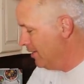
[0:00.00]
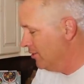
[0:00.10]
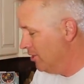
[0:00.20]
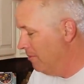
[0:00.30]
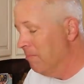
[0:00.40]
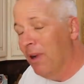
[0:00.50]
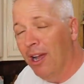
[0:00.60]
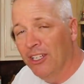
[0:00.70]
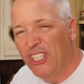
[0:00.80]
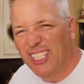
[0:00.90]
some
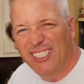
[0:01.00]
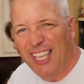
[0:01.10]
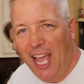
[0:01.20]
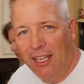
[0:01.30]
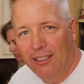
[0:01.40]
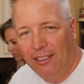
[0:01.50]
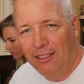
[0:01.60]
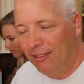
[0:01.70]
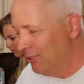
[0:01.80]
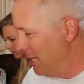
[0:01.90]
chicken stock,
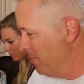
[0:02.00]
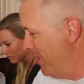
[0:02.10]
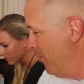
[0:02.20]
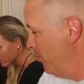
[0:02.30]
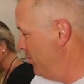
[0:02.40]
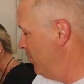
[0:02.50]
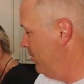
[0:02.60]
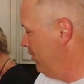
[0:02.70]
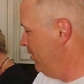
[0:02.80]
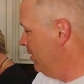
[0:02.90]
which I prepared earlier.